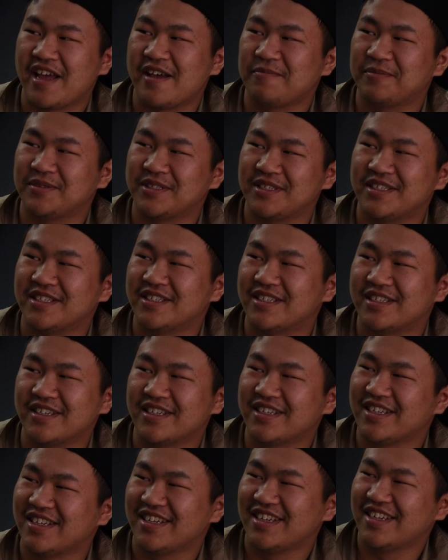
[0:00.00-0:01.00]
hams in
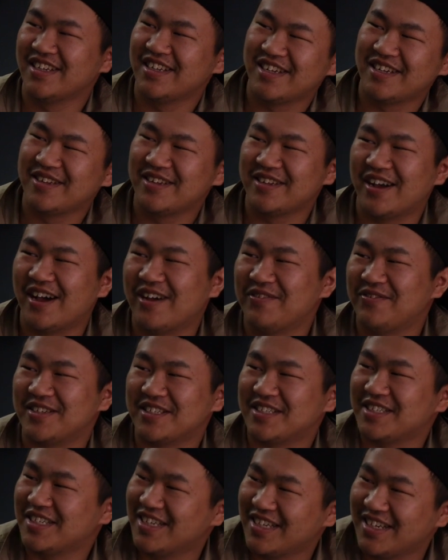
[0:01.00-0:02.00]
the
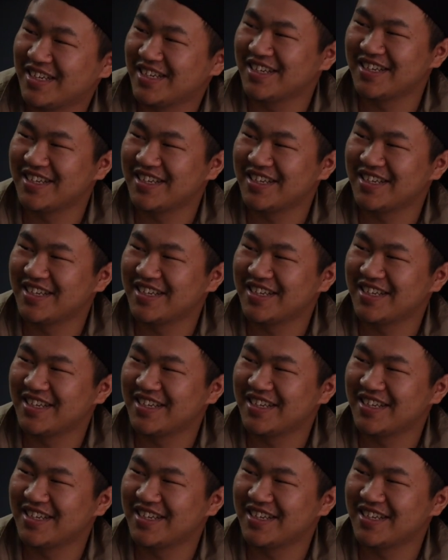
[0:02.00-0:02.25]
office.